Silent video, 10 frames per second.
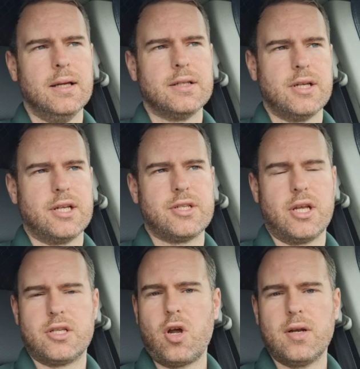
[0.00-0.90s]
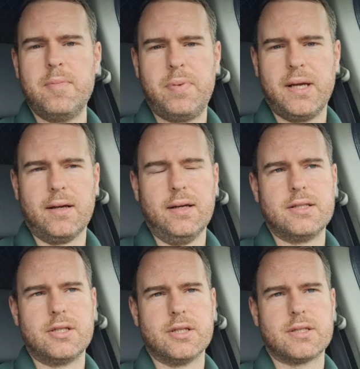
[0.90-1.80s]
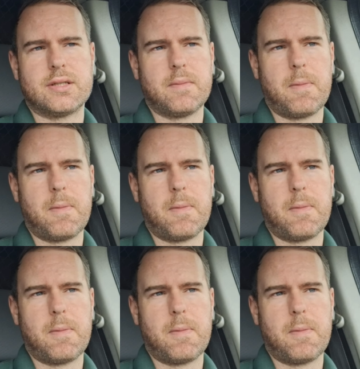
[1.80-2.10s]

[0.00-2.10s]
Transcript: It's not nitpicking, it's just